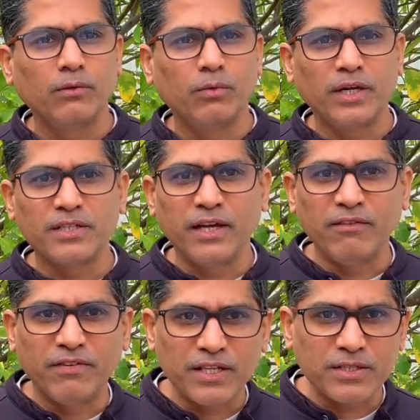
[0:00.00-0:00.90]
One is the
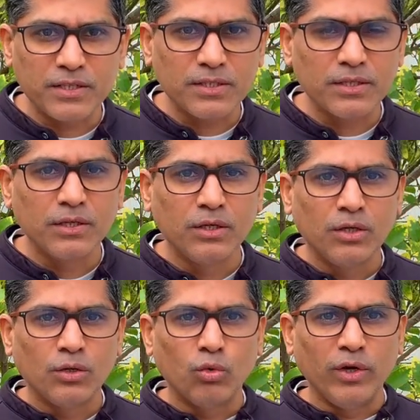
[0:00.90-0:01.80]
investors
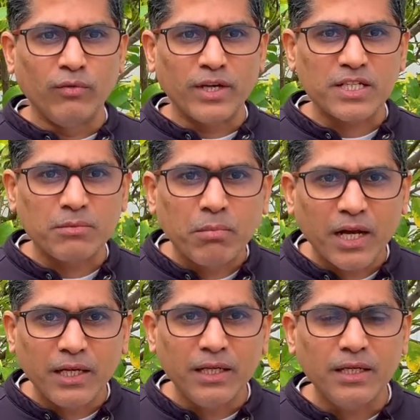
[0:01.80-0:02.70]
who invest
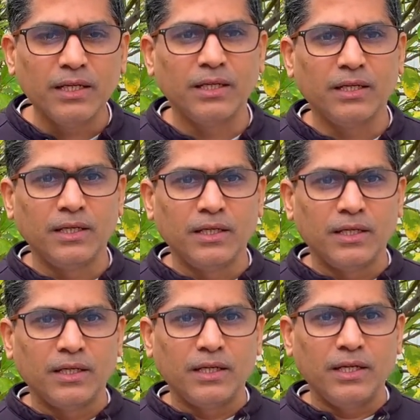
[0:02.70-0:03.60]
money
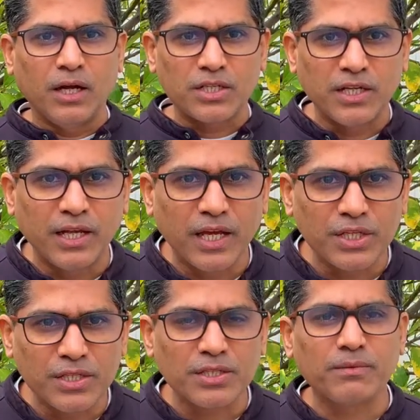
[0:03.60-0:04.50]
in our
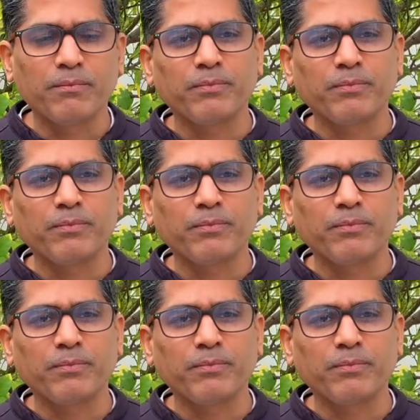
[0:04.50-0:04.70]
syndications,